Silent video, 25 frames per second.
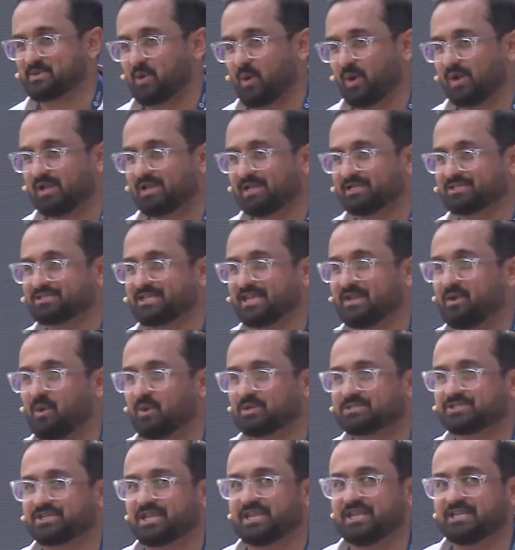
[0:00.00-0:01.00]
all, she
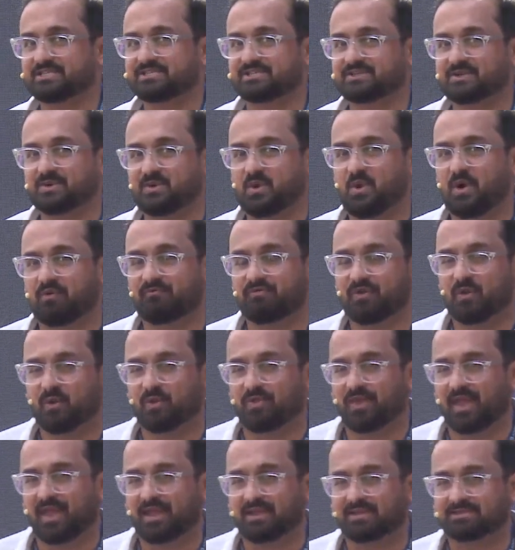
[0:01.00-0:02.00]
knows she needs to do a few
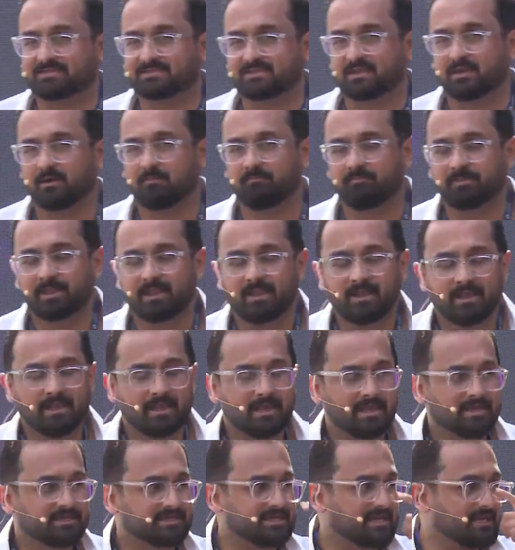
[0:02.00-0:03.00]
things. Yep.
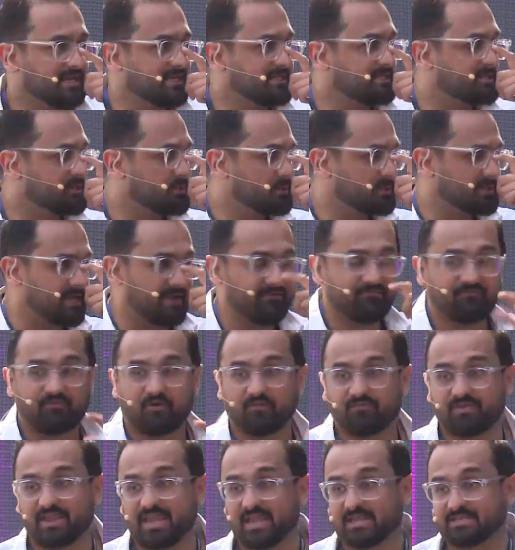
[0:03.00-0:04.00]
She needs to save for
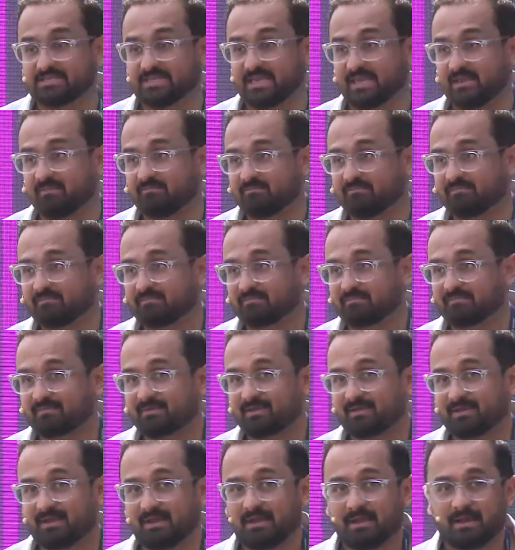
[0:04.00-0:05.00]
VAT.
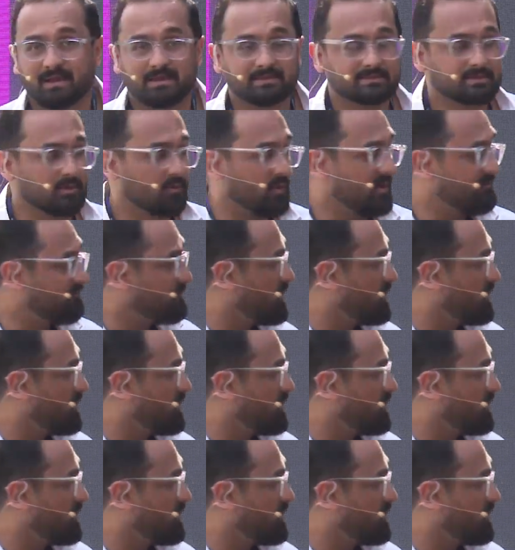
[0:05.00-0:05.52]
So we've